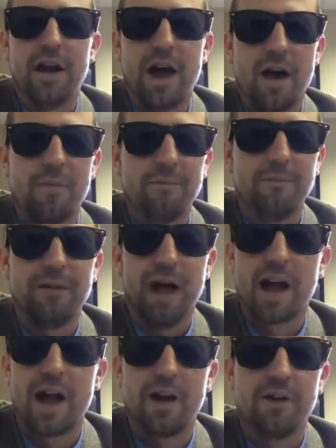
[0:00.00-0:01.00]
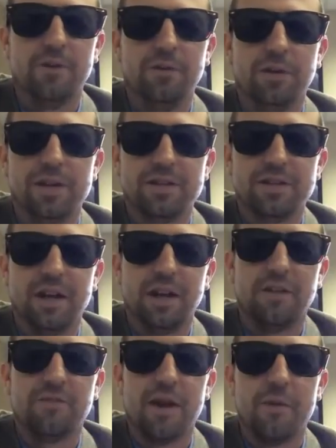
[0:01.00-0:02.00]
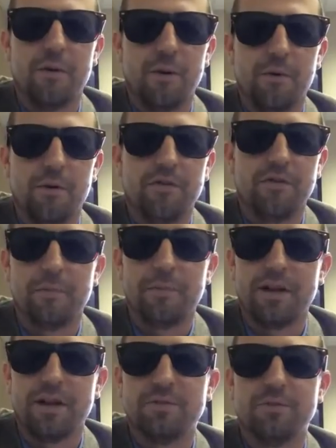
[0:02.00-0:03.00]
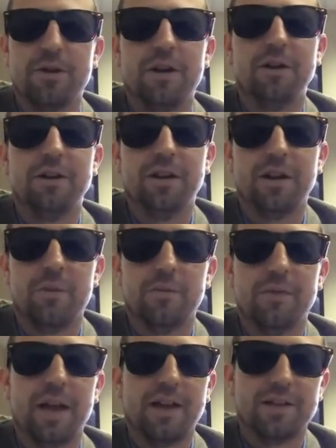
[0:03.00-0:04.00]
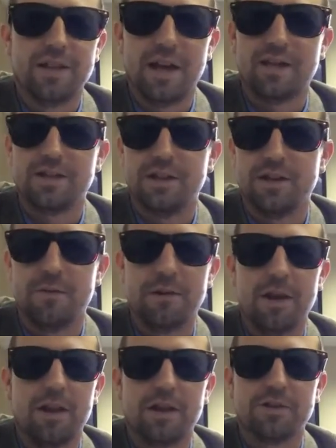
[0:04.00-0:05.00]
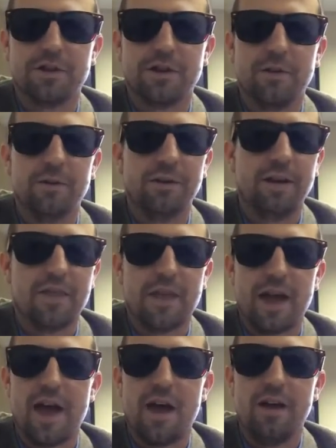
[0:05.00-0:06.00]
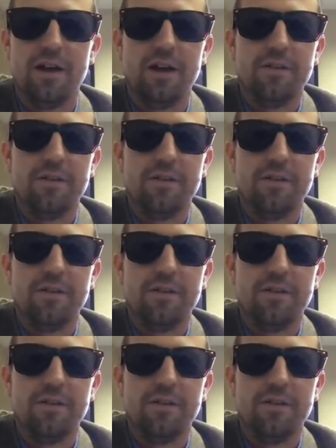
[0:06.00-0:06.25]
I'm I got a new listing. If they want more information, well, you know, they can text NWA Luxury. We got that.